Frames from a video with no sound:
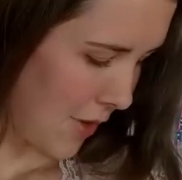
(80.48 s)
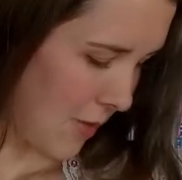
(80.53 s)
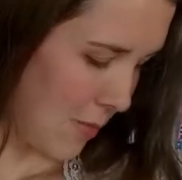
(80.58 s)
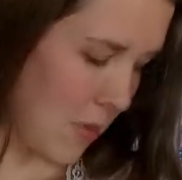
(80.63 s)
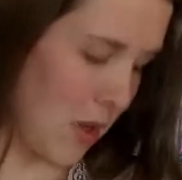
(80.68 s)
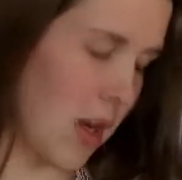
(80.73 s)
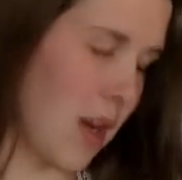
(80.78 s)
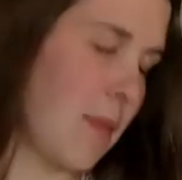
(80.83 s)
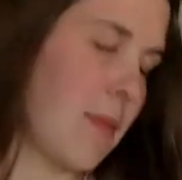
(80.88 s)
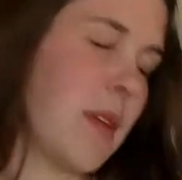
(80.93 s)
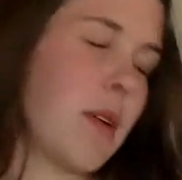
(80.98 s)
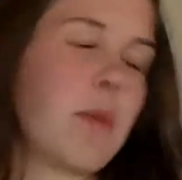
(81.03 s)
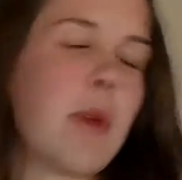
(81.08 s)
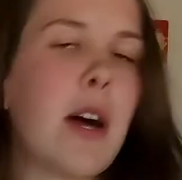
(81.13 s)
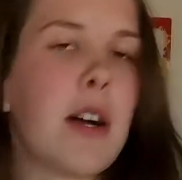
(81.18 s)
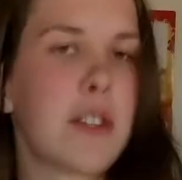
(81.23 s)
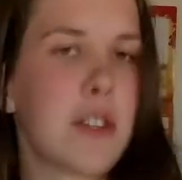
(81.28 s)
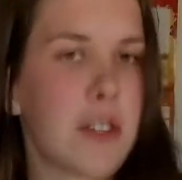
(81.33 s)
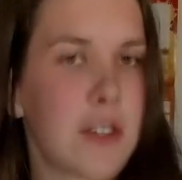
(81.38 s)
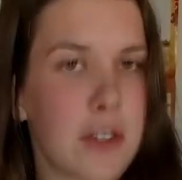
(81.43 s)
mom that
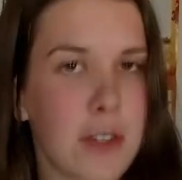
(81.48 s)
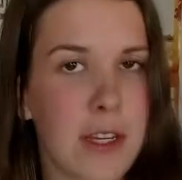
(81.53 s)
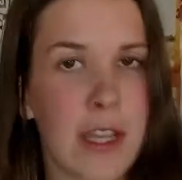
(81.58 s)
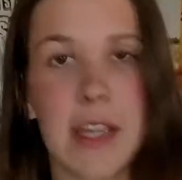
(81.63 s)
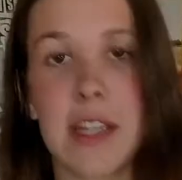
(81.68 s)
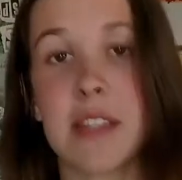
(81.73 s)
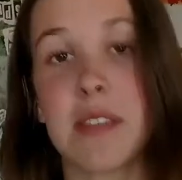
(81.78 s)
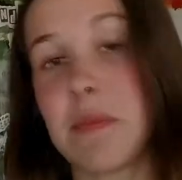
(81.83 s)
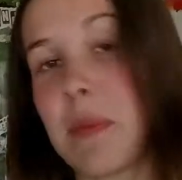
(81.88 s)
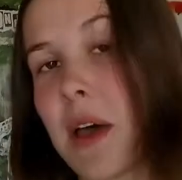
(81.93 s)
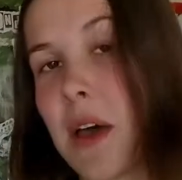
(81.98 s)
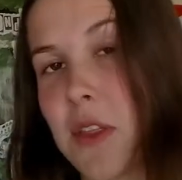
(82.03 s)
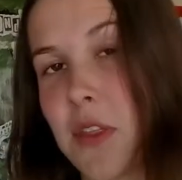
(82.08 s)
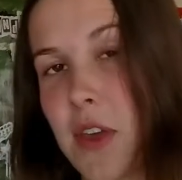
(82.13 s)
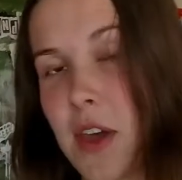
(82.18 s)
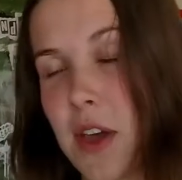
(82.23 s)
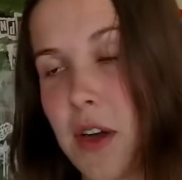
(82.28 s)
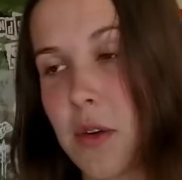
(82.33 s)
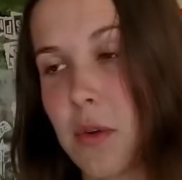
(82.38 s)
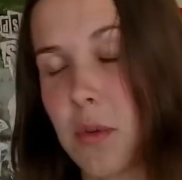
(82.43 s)
washes her kid's mouth
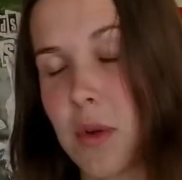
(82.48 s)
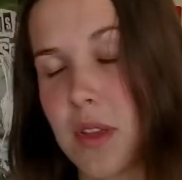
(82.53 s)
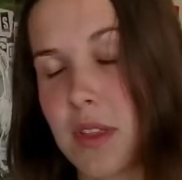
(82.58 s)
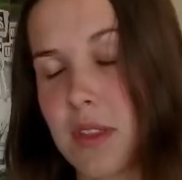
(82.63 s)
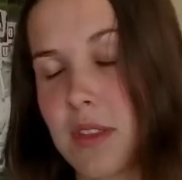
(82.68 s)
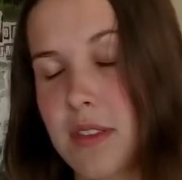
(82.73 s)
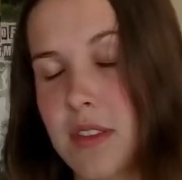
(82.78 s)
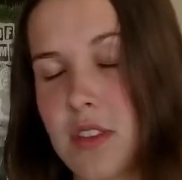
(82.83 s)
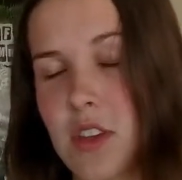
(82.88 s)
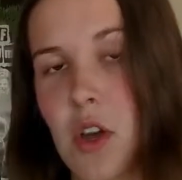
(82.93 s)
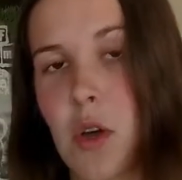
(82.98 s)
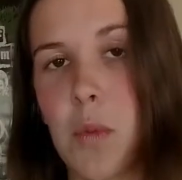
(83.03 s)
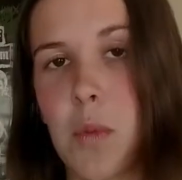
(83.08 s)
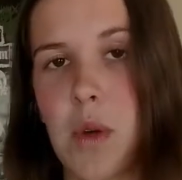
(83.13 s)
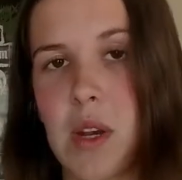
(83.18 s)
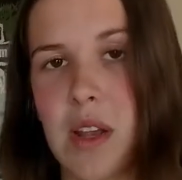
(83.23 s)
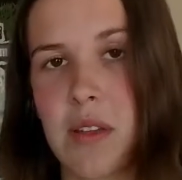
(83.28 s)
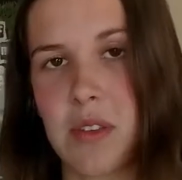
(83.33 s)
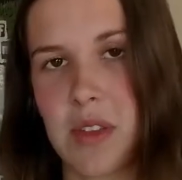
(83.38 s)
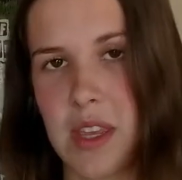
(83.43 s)
out with soap
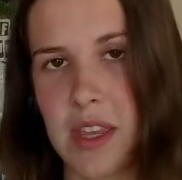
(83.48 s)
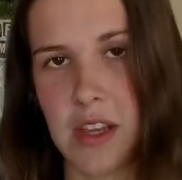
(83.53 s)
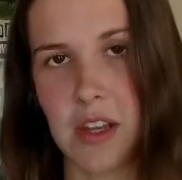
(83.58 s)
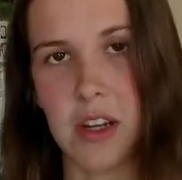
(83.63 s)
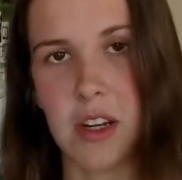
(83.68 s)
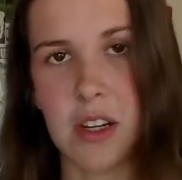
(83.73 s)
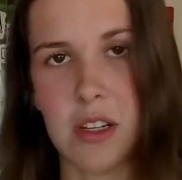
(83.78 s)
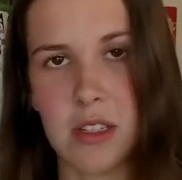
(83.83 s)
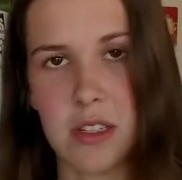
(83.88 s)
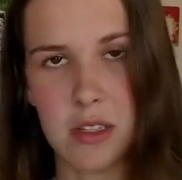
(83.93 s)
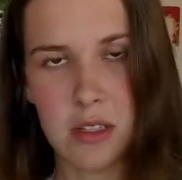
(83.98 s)
whenever they curse.